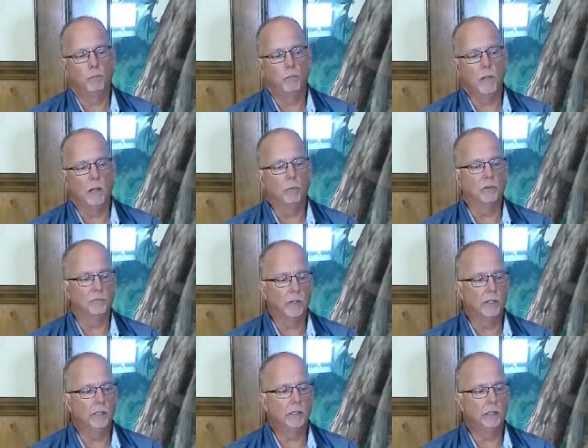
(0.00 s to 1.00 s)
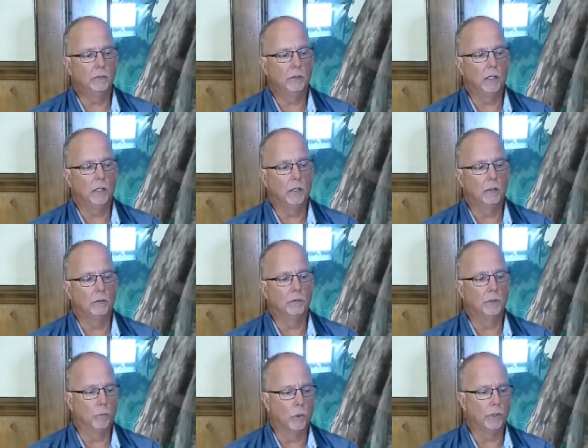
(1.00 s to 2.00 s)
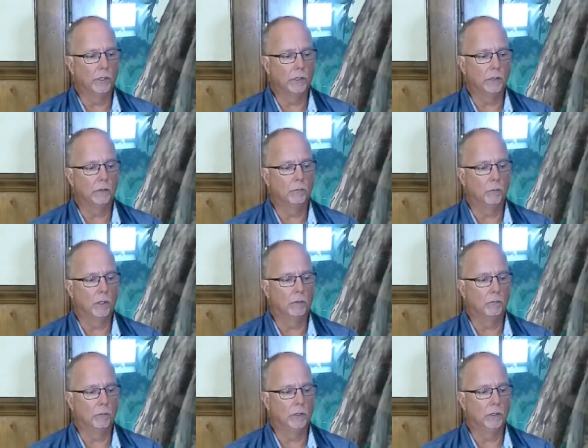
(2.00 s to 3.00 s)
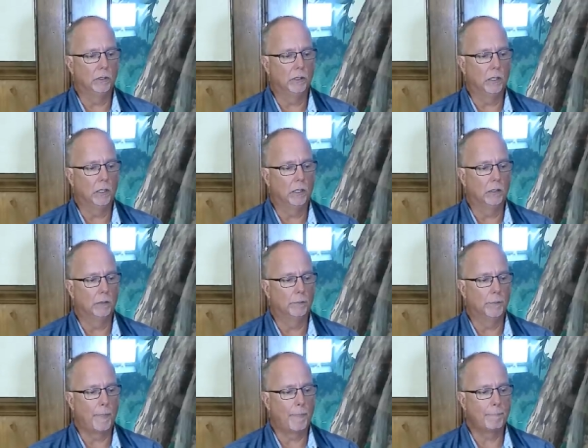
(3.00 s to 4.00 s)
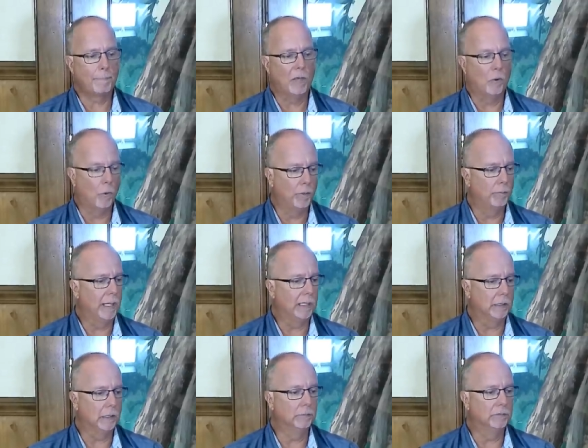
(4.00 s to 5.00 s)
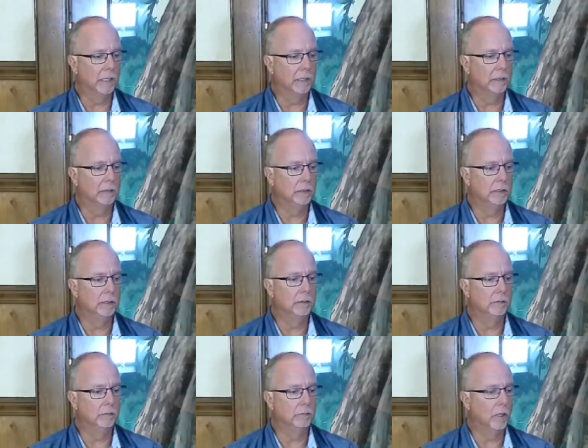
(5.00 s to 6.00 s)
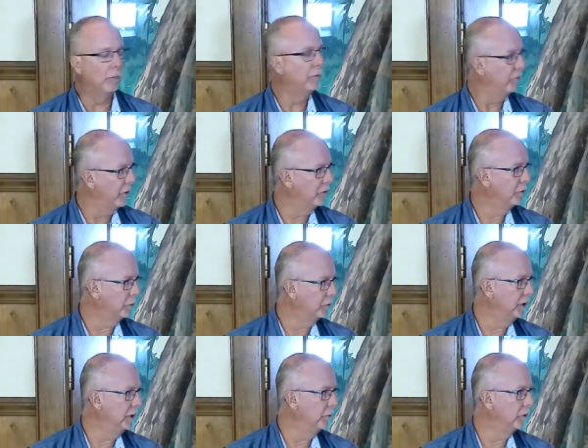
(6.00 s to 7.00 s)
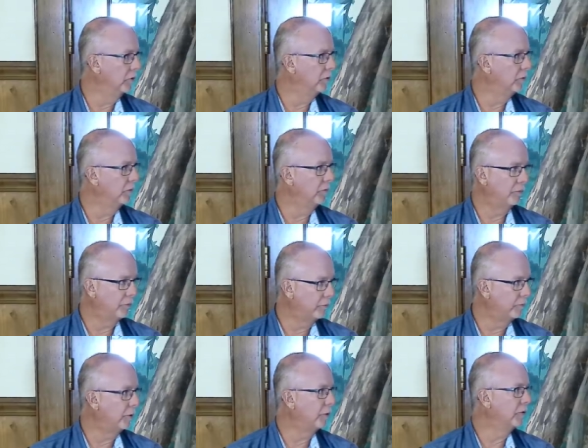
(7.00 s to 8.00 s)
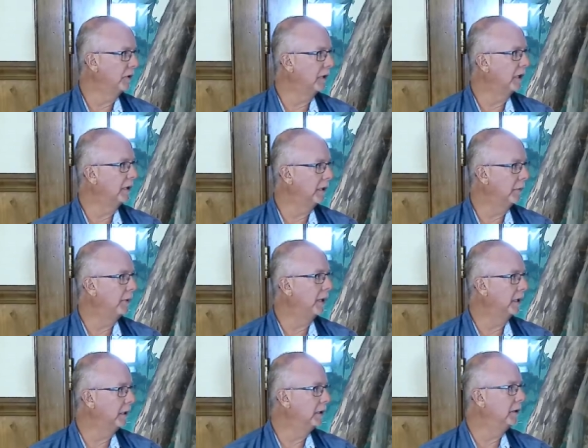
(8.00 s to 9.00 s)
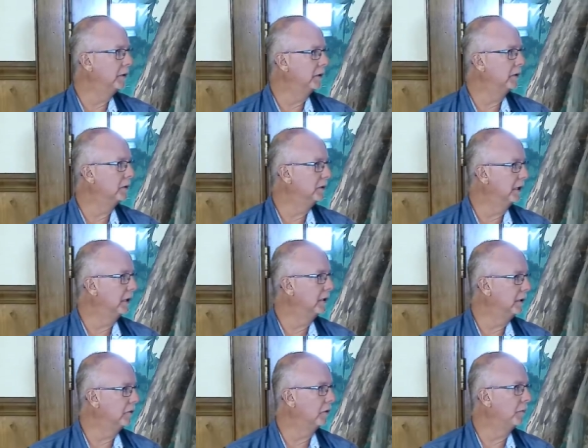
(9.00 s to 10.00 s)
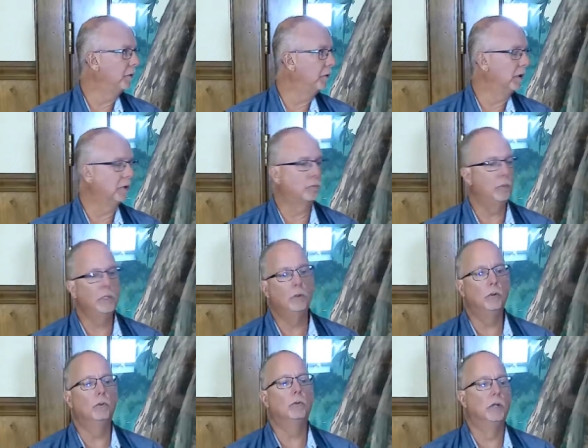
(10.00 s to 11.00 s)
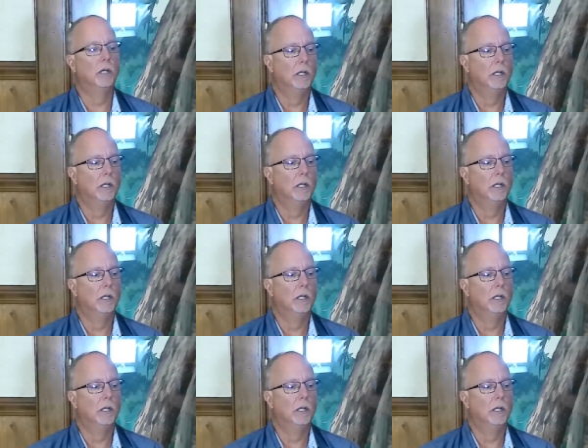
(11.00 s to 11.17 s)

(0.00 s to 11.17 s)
And it was very rewarding when we opened back up that our professional team was first in line to get back in here to get things up and running, because we knew